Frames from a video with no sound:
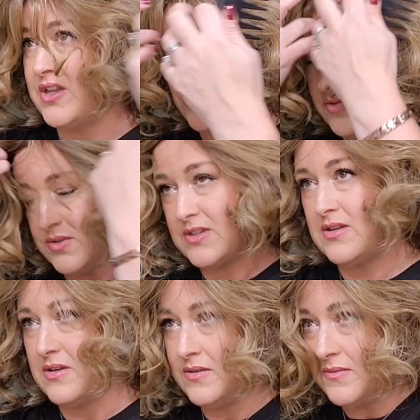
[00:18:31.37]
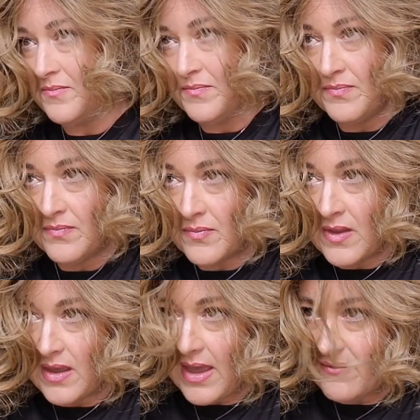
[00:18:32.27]
you can use.
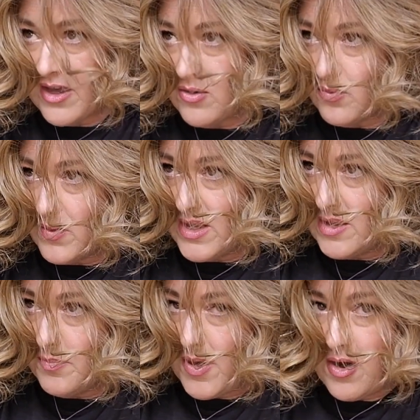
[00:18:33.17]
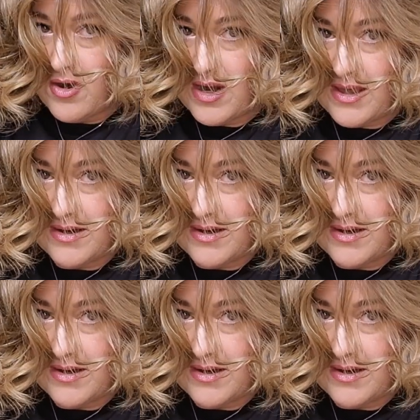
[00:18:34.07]
Okay, I've got to repart